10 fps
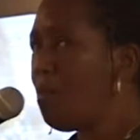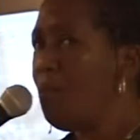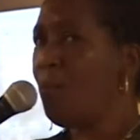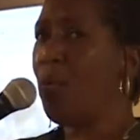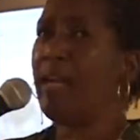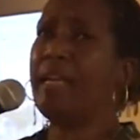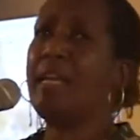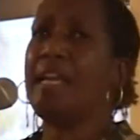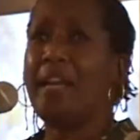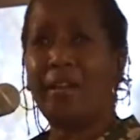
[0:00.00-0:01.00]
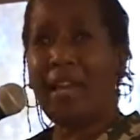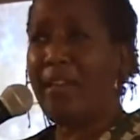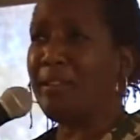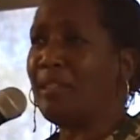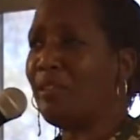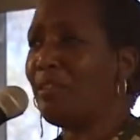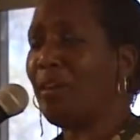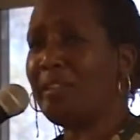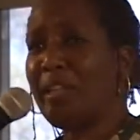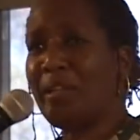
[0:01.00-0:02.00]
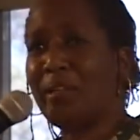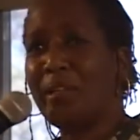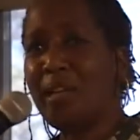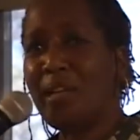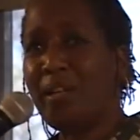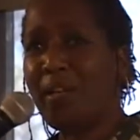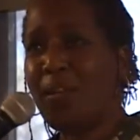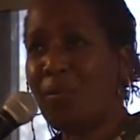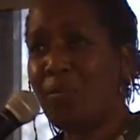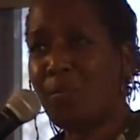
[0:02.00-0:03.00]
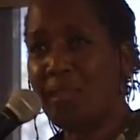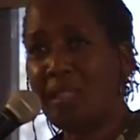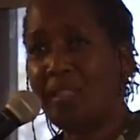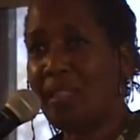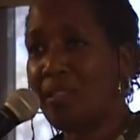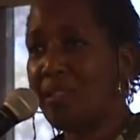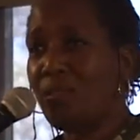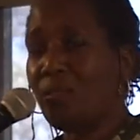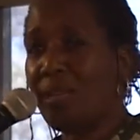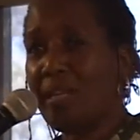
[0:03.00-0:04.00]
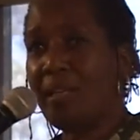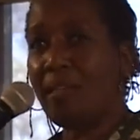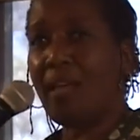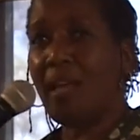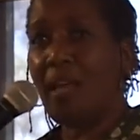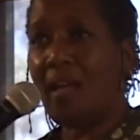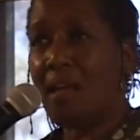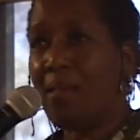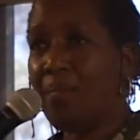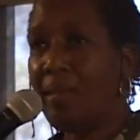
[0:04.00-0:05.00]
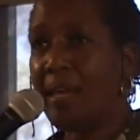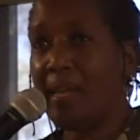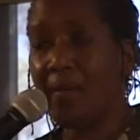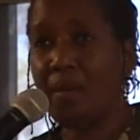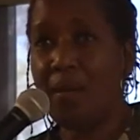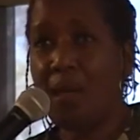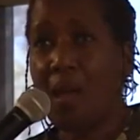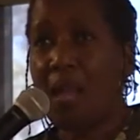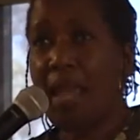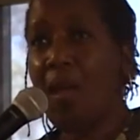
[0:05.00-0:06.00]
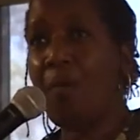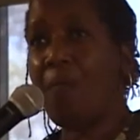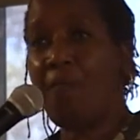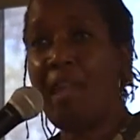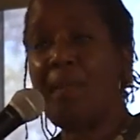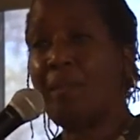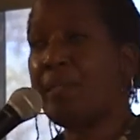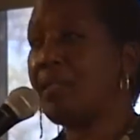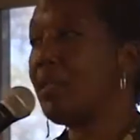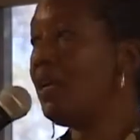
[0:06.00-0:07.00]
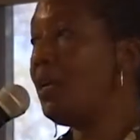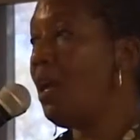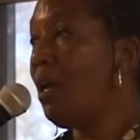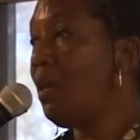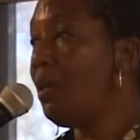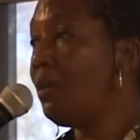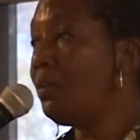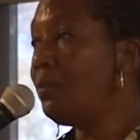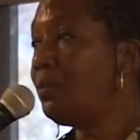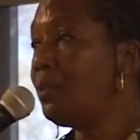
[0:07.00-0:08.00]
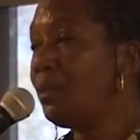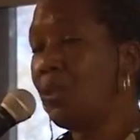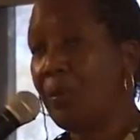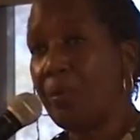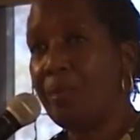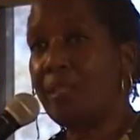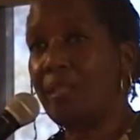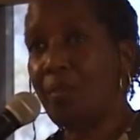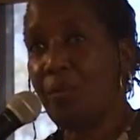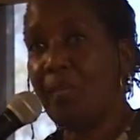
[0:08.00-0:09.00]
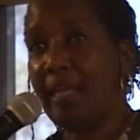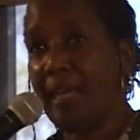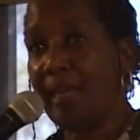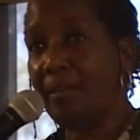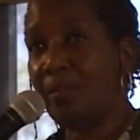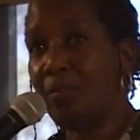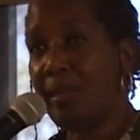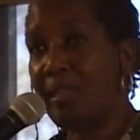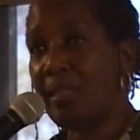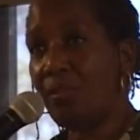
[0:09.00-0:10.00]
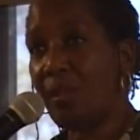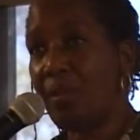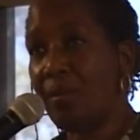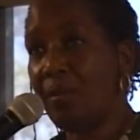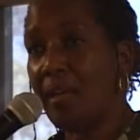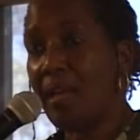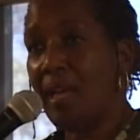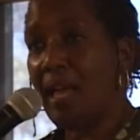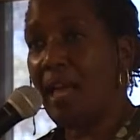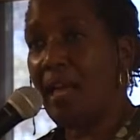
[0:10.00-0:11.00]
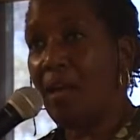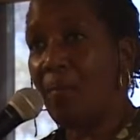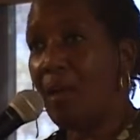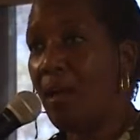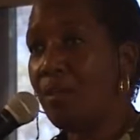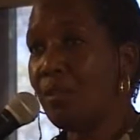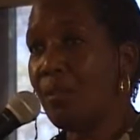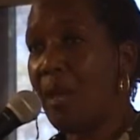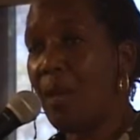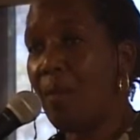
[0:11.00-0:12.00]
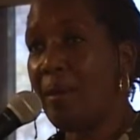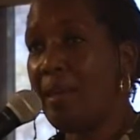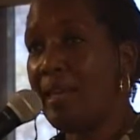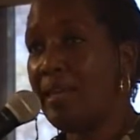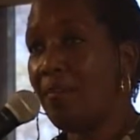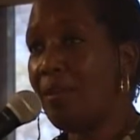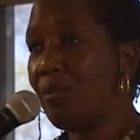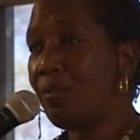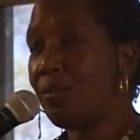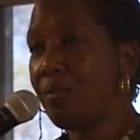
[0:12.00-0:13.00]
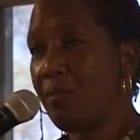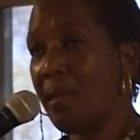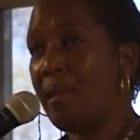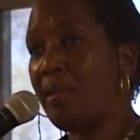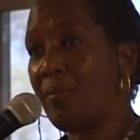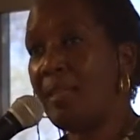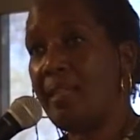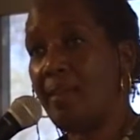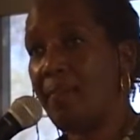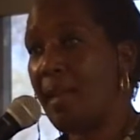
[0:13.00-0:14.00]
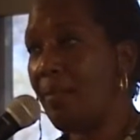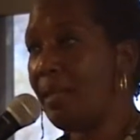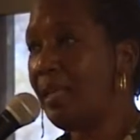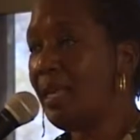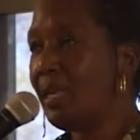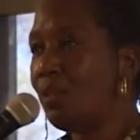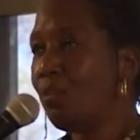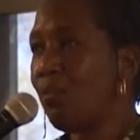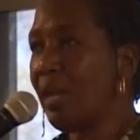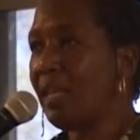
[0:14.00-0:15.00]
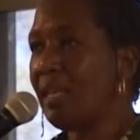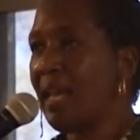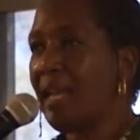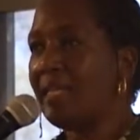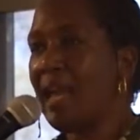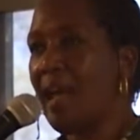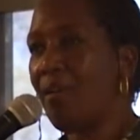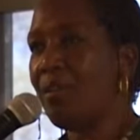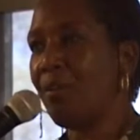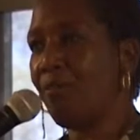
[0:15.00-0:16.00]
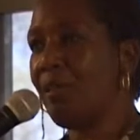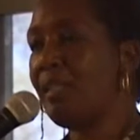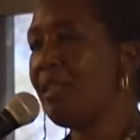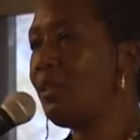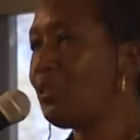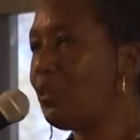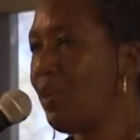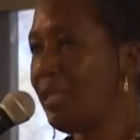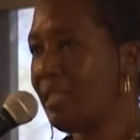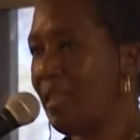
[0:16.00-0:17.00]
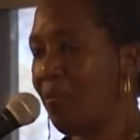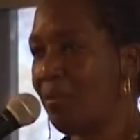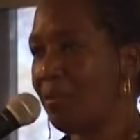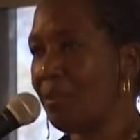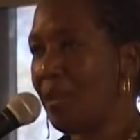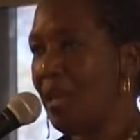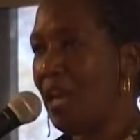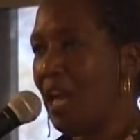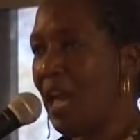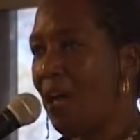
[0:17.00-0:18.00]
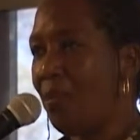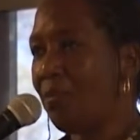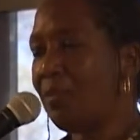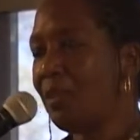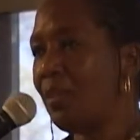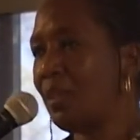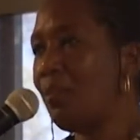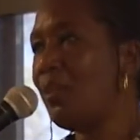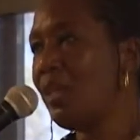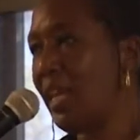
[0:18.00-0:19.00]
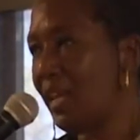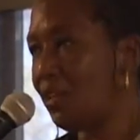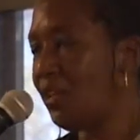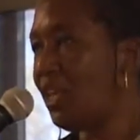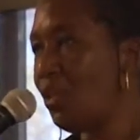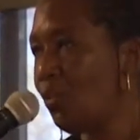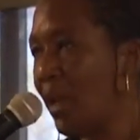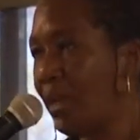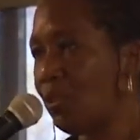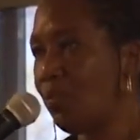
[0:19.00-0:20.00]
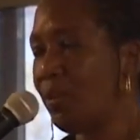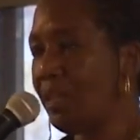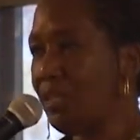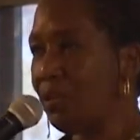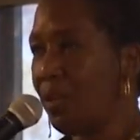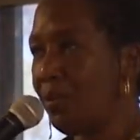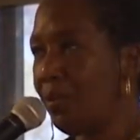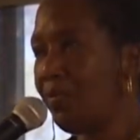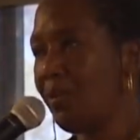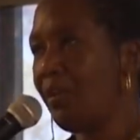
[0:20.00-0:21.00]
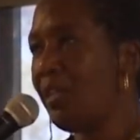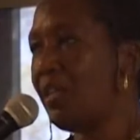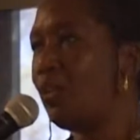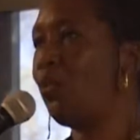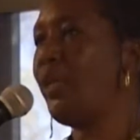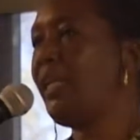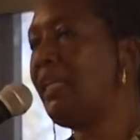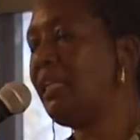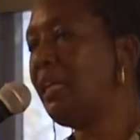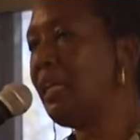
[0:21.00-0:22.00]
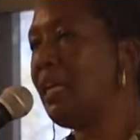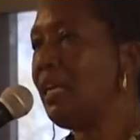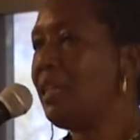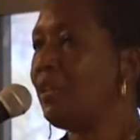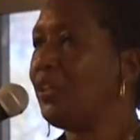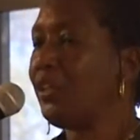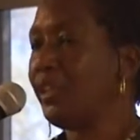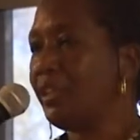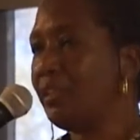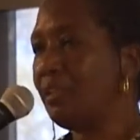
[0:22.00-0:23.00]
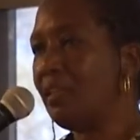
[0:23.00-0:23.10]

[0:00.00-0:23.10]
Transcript: Oh boy. Okay, let's start there you know, the resiliency training, um, they help families uh, to learn to communicate with each other, uh, but also help individuals in, within the family to recognize how they're feeling, their stress levels, how the communication, interaction with each other. If they're in the green, they're good.